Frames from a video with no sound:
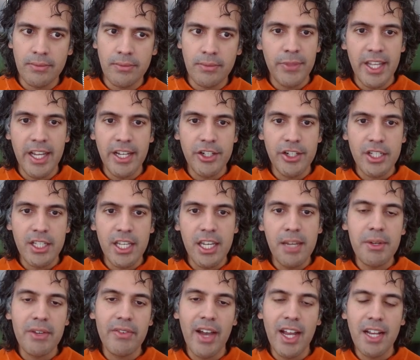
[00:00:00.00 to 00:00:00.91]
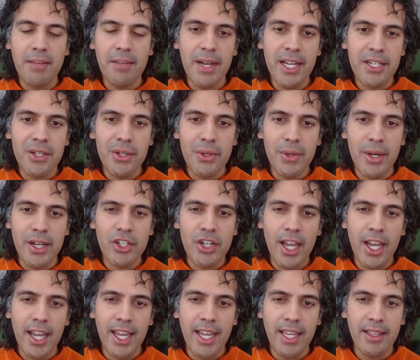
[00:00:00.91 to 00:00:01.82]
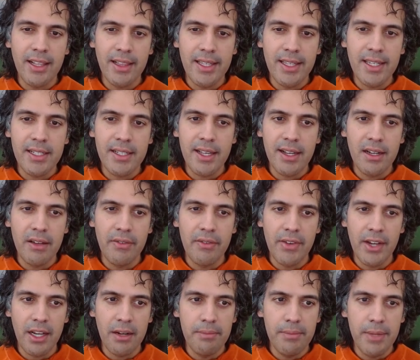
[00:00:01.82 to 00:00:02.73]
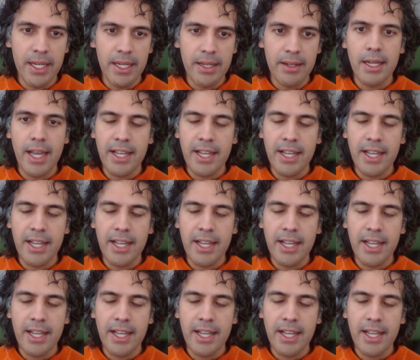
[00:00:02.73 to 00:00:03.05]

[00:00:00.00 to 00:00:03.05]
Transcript: Then just keep dividing by 2 and checking the least significant bit.